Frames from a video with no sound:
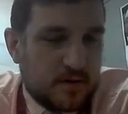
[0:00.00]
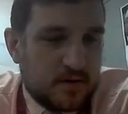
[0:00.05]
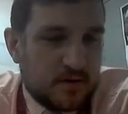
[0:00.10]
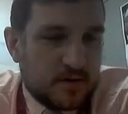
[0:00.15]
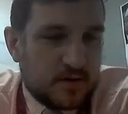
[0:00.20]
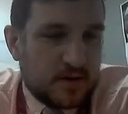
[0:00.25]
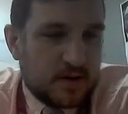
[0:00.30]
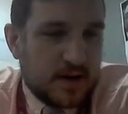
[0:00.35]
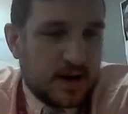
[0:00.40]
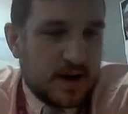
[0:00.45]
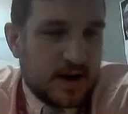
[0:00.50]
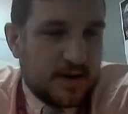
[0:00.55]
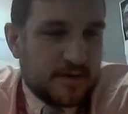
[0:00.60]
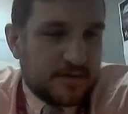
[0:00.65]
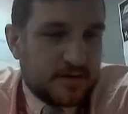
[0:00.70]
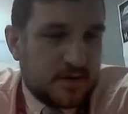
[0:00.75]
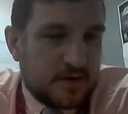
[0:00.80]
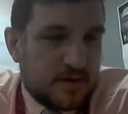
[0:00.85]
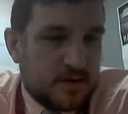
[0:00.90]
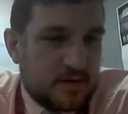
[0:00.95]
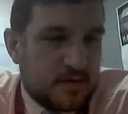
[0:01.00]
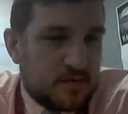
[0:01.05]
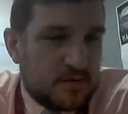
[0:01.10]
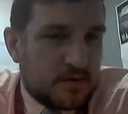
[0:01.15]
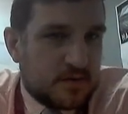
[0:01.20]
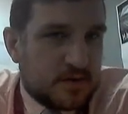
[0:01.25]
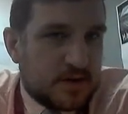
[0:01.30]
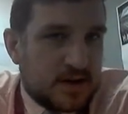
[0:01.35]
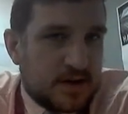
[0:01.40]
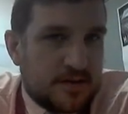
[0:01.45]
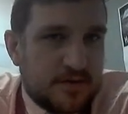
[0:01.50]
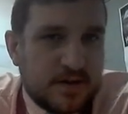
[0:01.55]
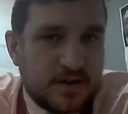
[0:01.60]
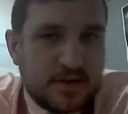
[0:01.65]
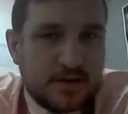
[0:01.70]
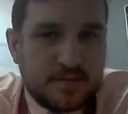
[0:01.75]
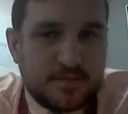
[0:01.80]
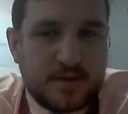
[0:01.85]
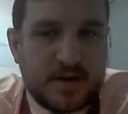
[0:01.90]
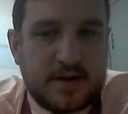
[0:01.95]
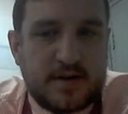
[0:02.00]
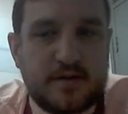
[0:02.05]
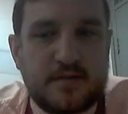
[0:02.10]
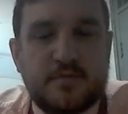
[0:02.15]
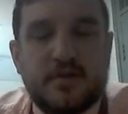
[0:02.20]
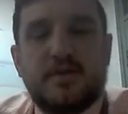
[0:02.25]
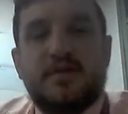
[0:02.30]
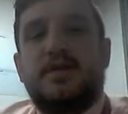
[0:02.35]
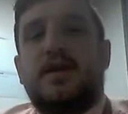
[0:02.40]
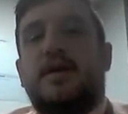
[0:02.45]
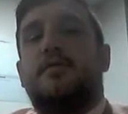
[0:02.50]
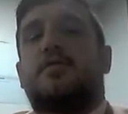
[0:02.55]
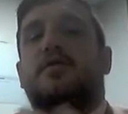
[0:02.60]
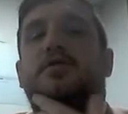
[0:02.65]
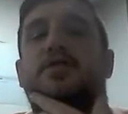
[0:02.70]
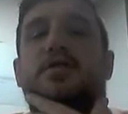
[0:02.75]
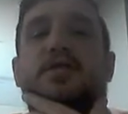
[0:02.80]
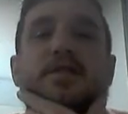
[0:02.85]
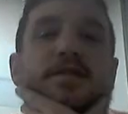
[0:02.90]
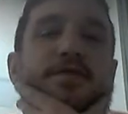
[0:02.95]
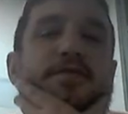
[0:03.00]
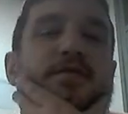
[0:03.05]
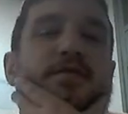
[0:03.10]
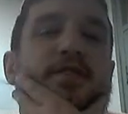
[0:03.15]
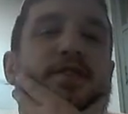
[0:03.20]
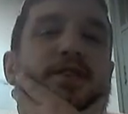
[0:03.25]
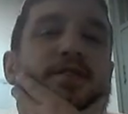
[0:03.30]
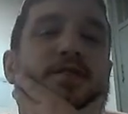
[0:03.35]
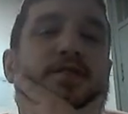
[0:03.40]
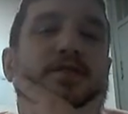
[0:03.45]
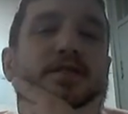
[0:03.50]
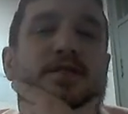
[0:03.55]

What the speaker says: good afternoon, good evening, depending on what time you're watching this video.